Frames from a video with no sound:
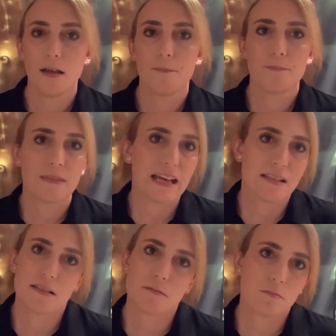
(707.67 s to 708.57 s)

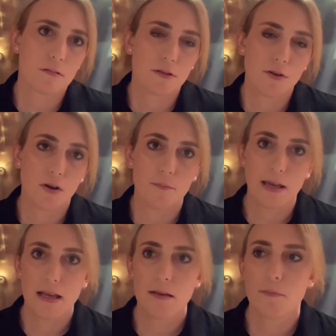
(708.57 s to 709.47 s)
That's not
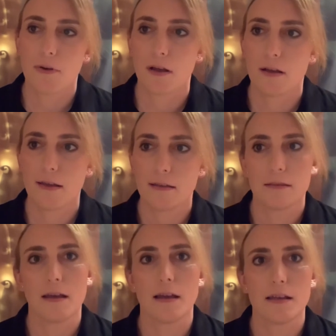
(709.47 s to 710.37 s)
me, but
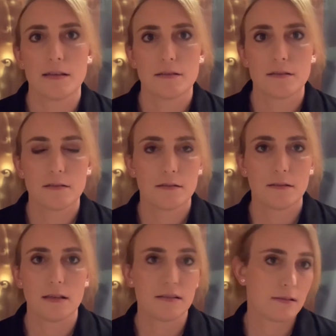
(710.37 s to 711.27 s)
that is
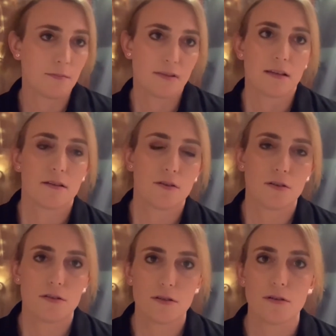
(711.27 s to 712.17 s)
something that you
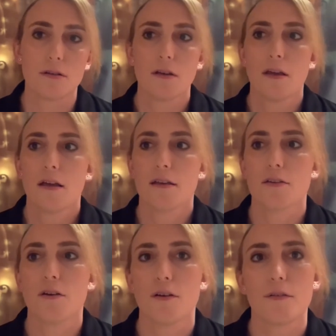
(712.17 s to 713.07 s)
could do. You're
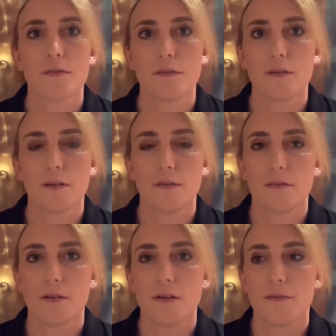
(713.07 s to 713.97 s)

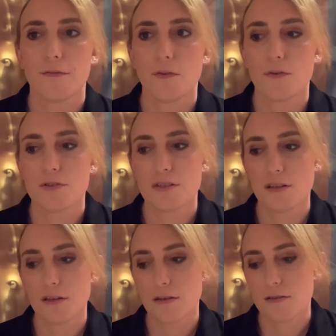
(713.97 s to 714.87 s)
not forced to
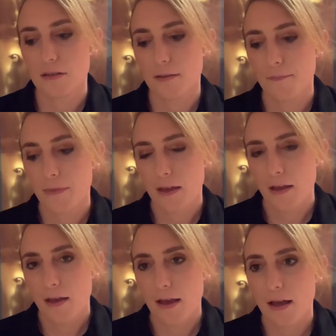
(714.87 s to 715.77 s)
use it.
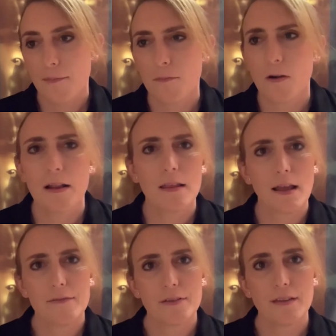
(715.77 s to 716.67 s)
One of the
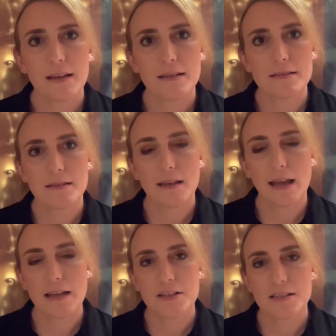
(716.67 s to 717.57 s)
other things that they
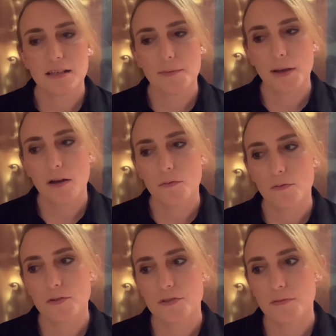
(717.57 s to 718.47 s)
actually said about
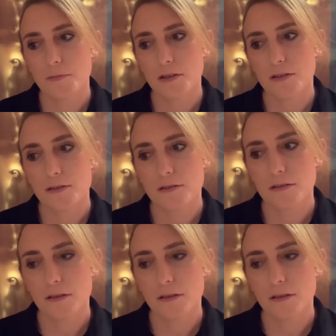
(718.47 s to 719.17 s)
was because